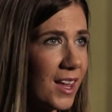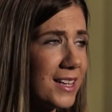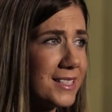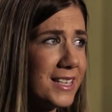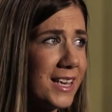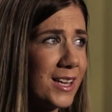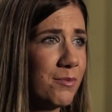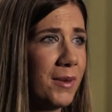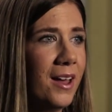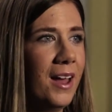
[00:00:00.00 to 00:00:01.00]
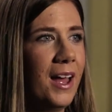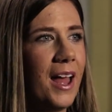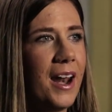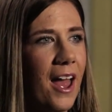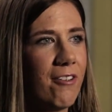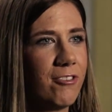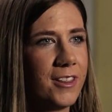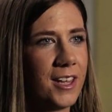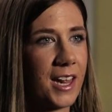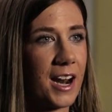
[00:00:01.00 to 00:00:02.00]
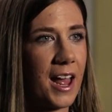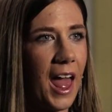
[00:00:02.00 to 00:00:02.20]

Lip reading: I see Him in everything that I